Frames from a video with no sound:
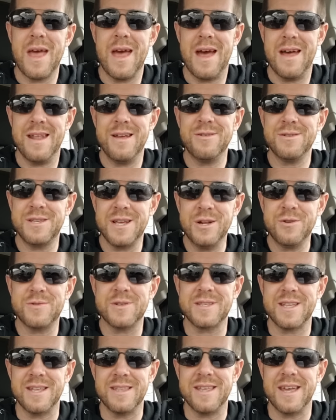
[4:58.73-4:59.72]
And here's the
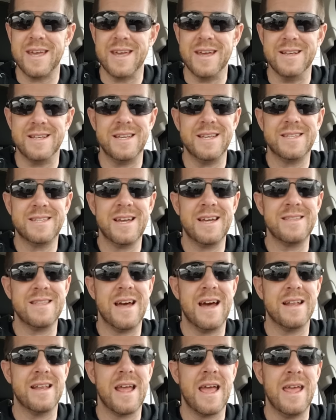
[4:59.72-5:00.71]
interesting thing is, he said
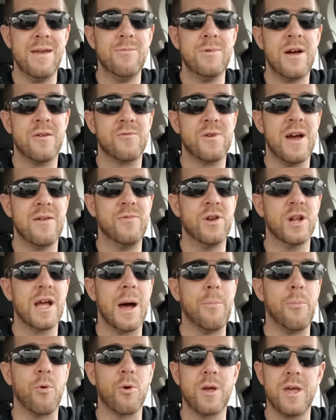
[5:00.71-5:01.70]
that even after having a
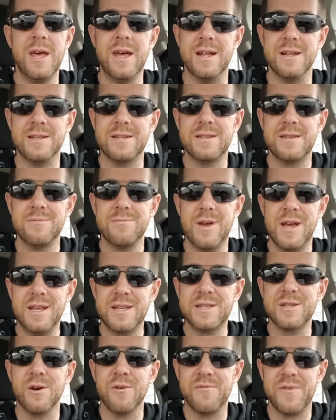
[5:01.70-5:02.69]
couple kids, he
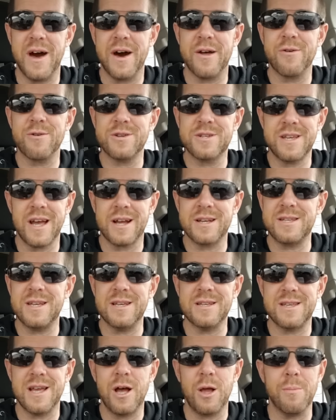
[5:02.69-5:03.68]
still found her sexy
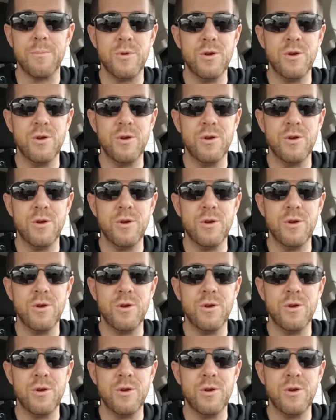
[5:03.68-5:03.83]
as hell and